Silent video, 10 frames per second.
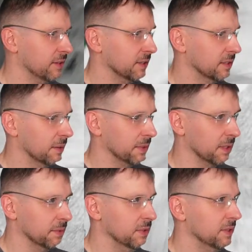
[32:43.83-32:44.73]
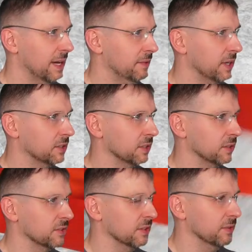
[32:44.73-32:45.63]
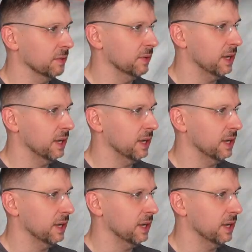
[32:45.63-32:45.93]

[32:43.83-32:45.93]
But yeah, well, the lava actually looks different.